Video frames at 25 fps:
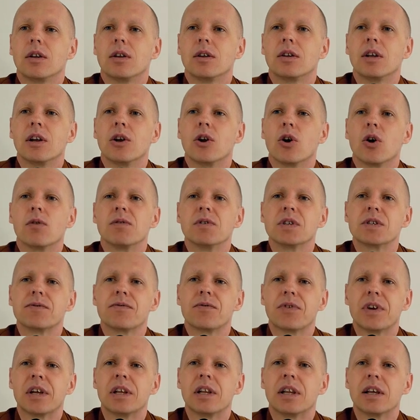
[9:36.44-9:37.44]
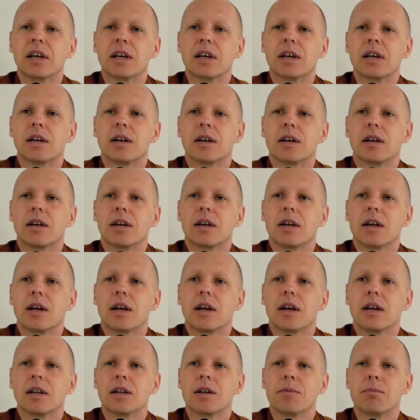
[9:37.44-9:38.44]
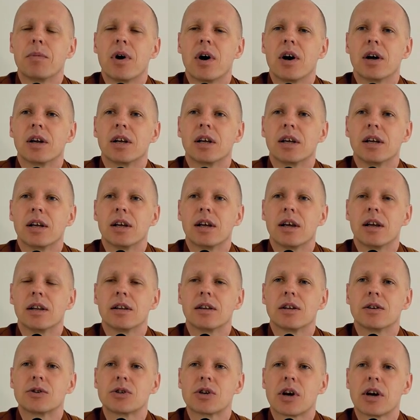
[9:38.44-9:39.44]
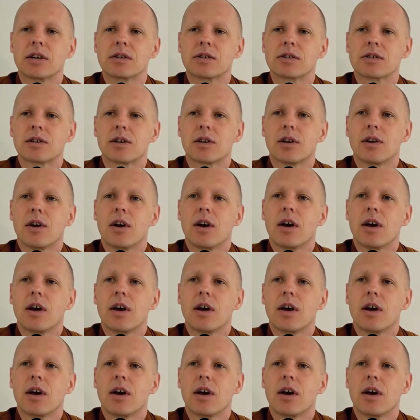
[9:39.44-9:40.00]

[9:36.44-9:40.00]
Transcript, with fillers: the nervous feeling in the body, in the chest.